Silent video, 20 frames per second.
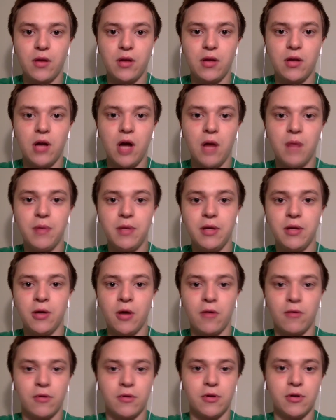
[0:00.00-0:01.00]

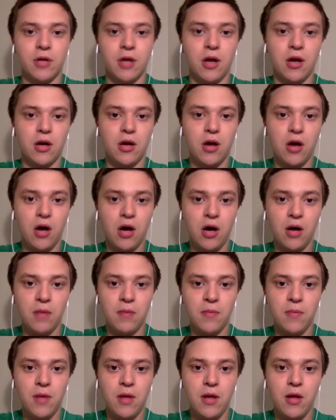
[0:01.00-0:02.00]

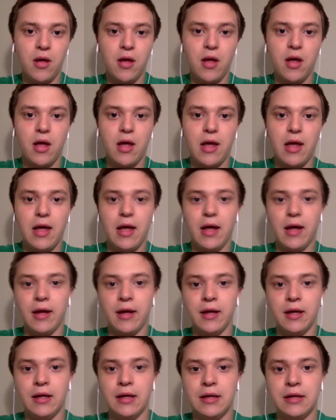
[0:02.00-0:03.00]
notbeinggoverned.com
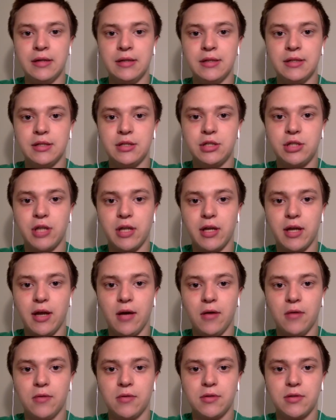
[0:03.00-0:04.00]
and check
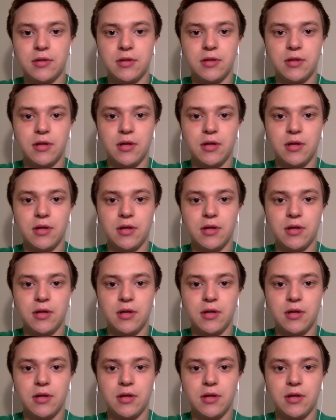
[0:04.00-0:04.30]
out